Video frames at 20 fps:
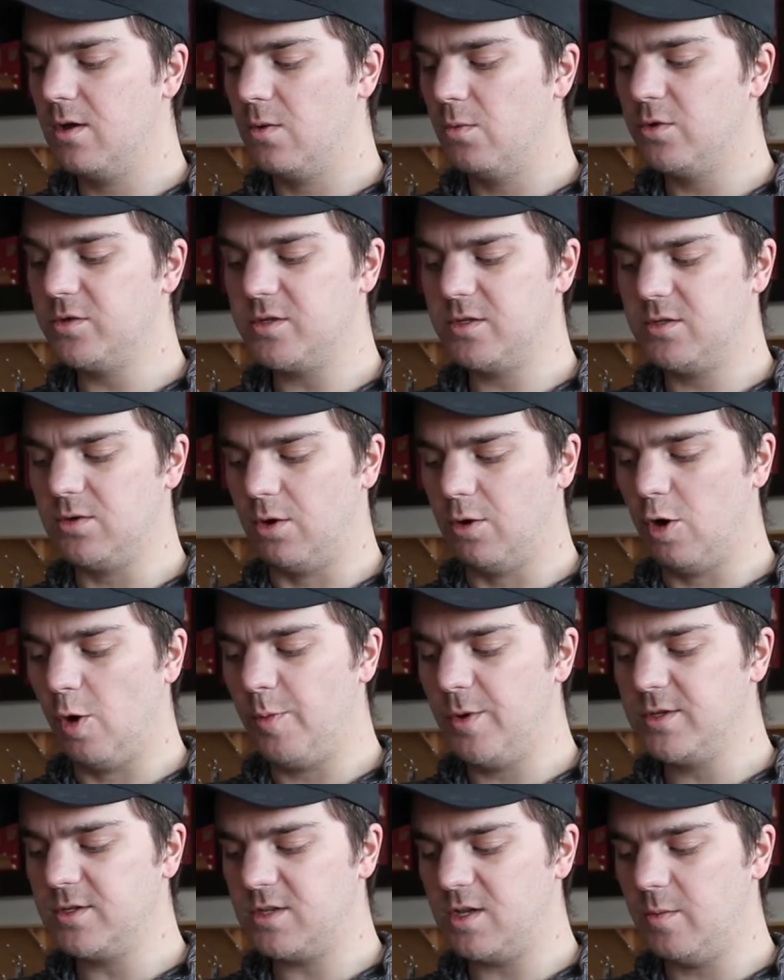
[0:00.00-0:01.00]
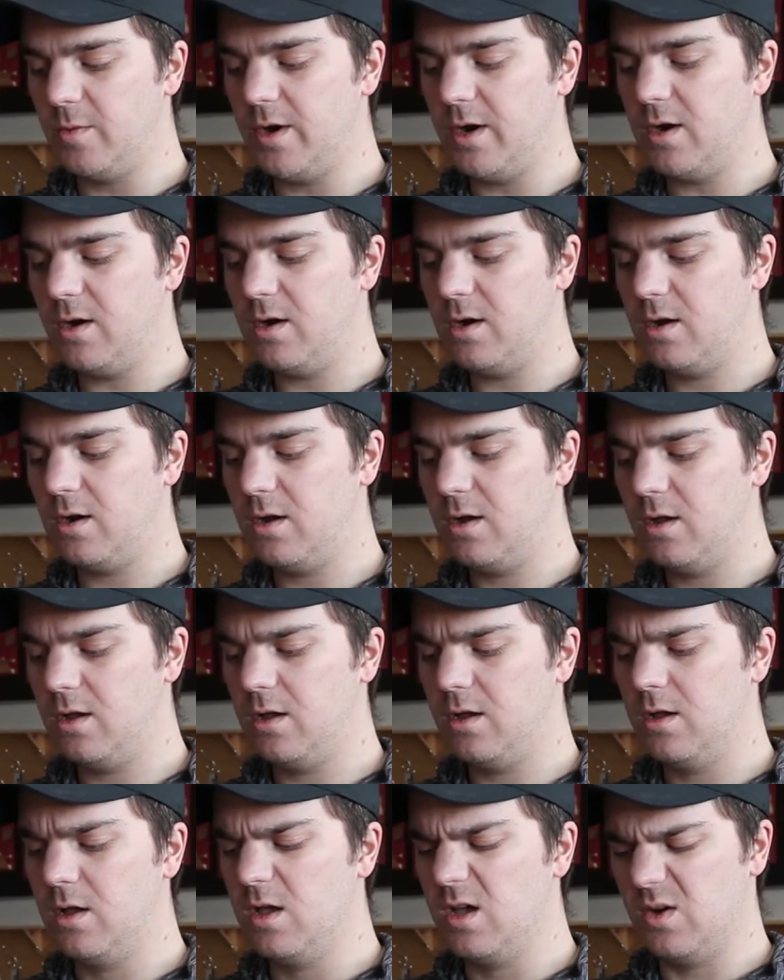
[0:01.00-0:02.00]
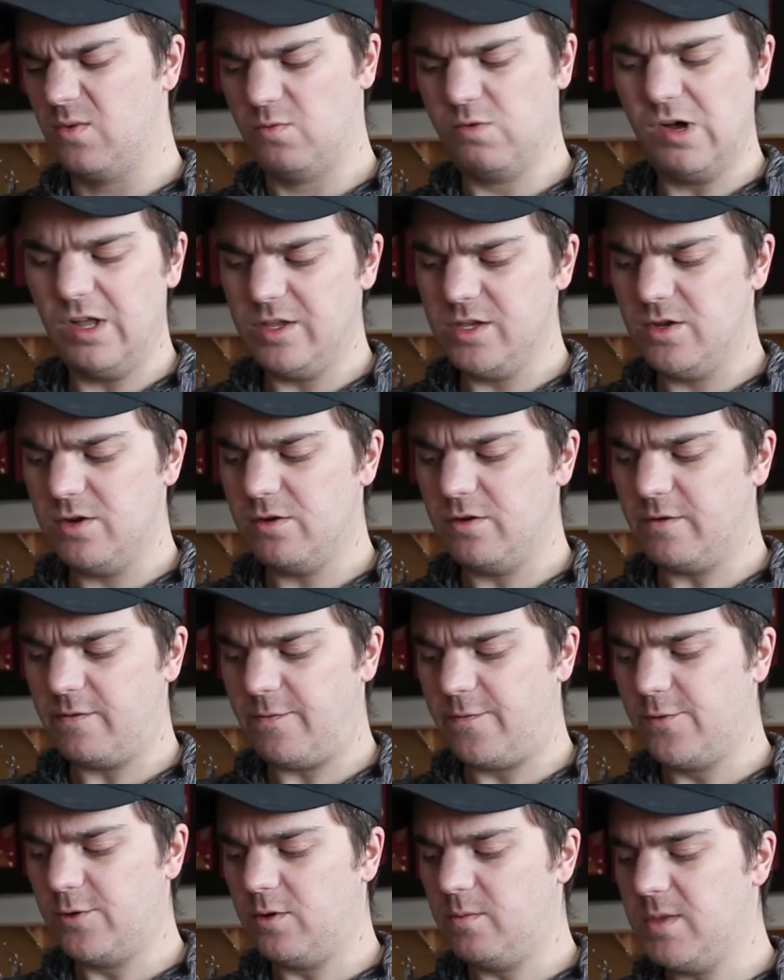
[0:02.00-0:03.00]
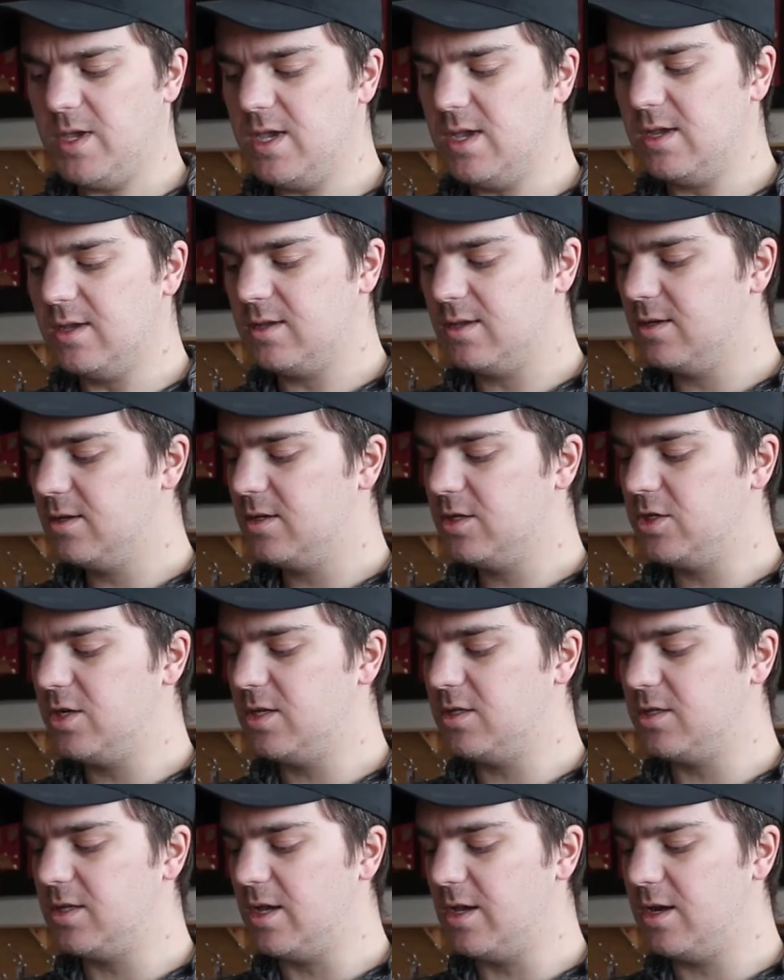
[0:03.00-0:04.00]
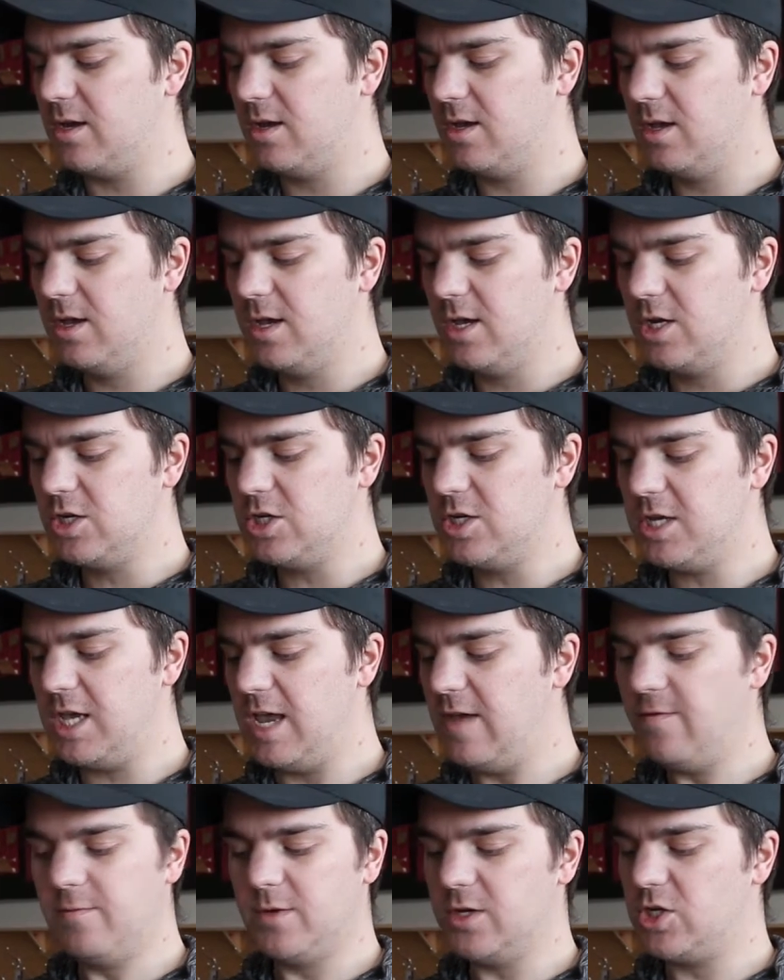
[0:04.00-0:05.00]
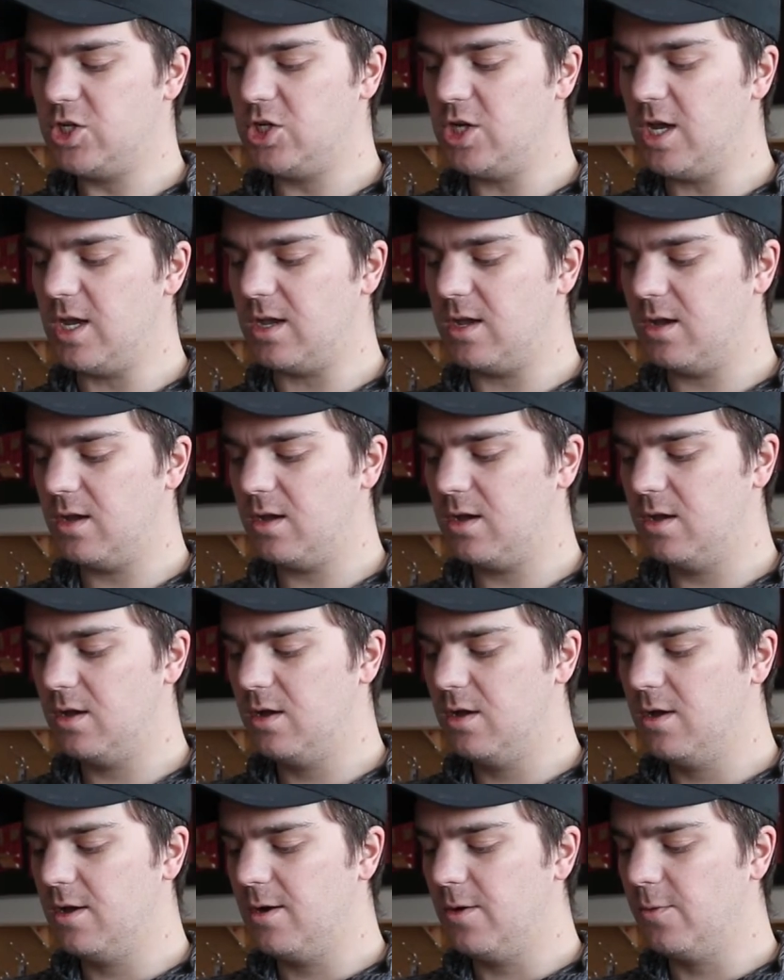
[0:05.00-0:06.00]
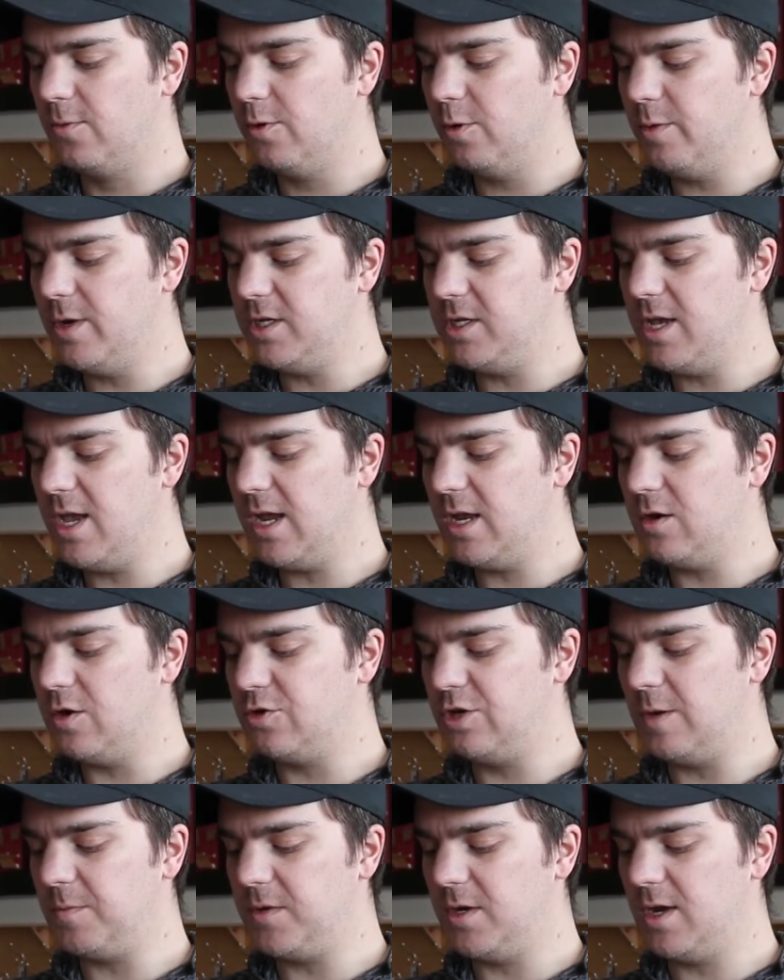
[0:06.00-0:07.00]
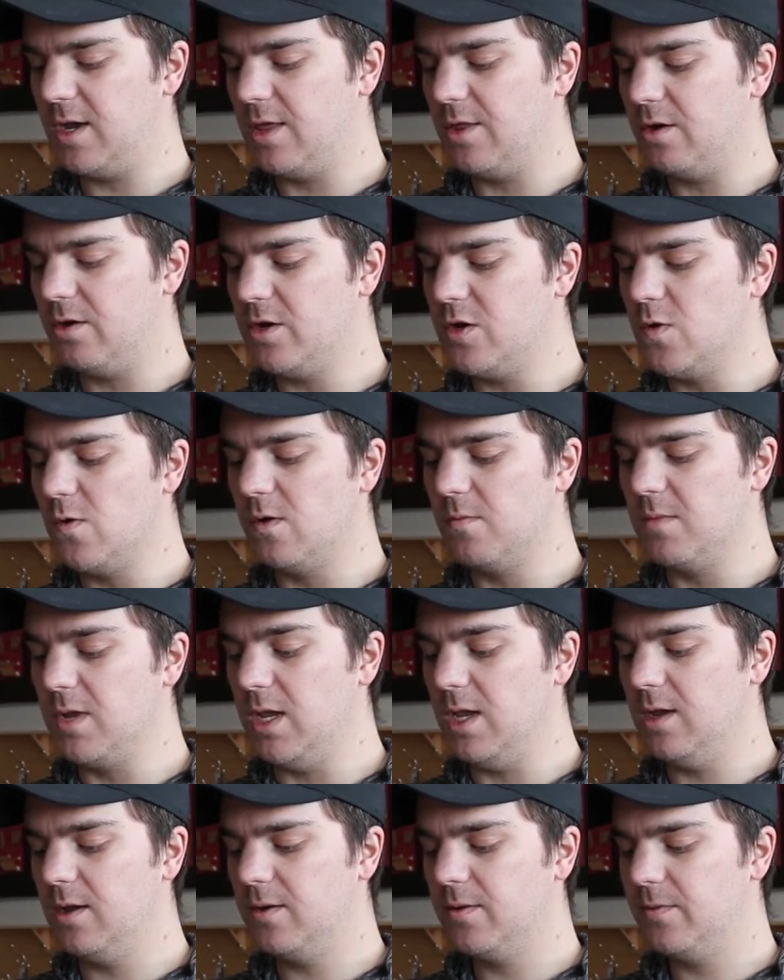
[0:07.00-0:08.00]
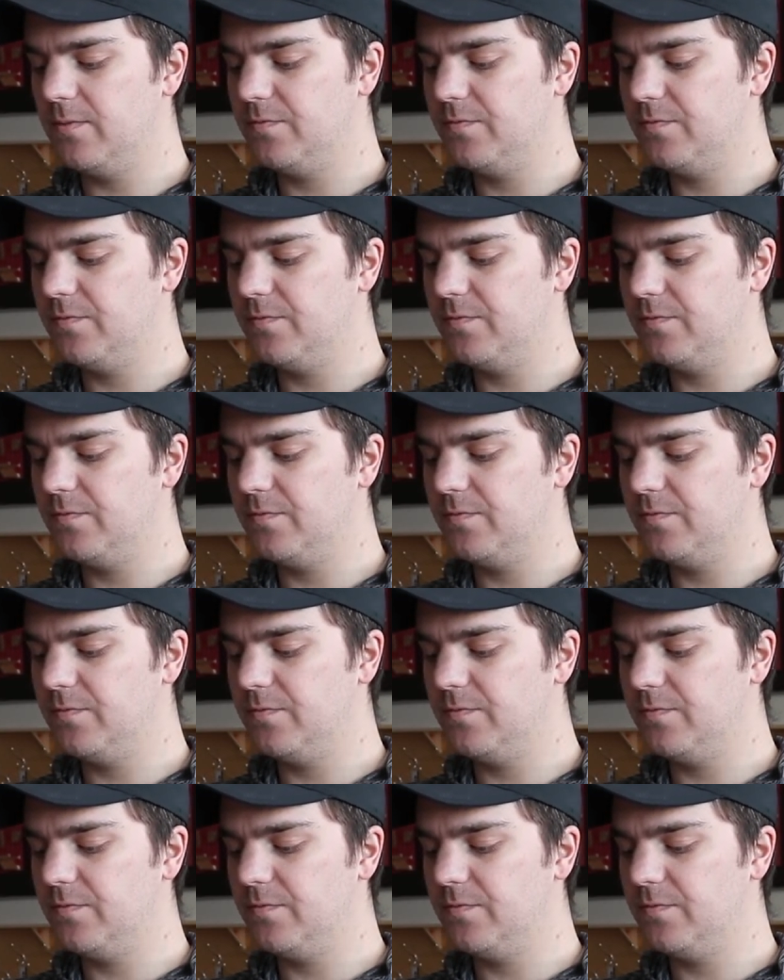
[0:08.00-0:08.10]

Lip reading: Was the door open somewhere? "Well, you don't fool me," she said. She gave him a shake. "We'll be taking a trip together, you and me."